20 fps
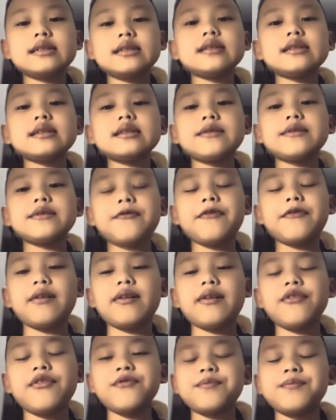The
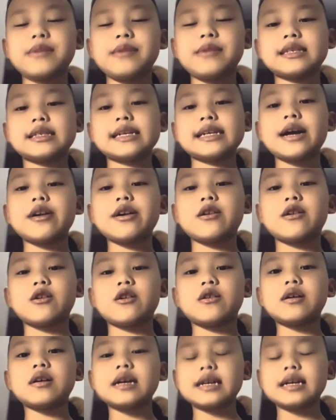fifth material
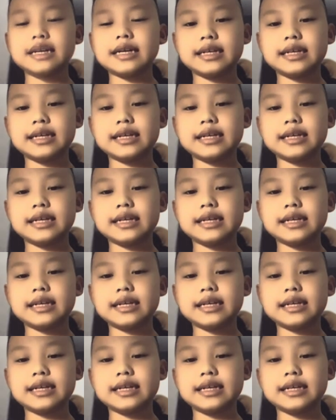is